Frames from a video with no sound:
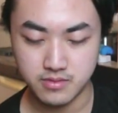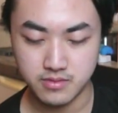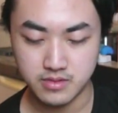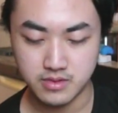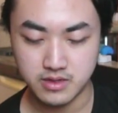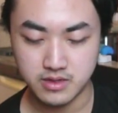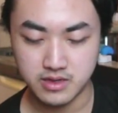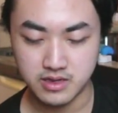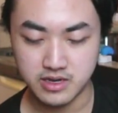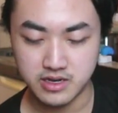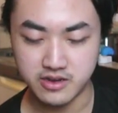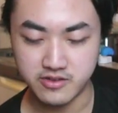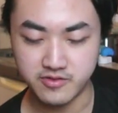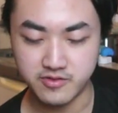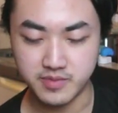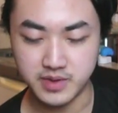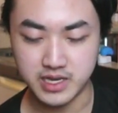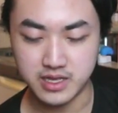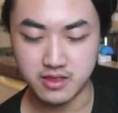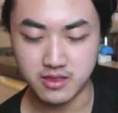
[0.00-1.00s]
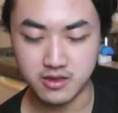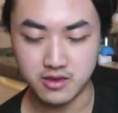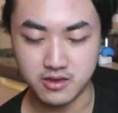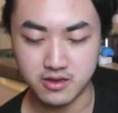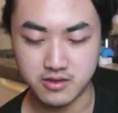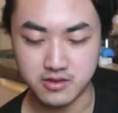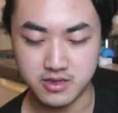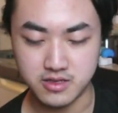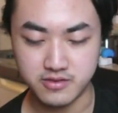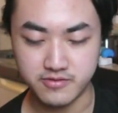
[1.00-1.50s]
Kind of a bad lock,
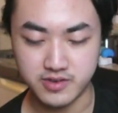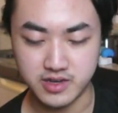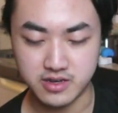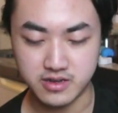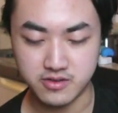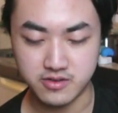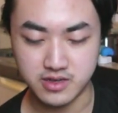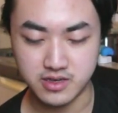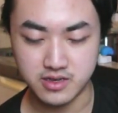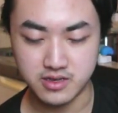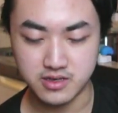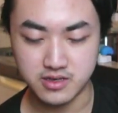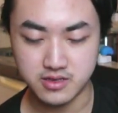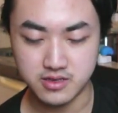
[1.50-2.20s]
it's fine though, I guess.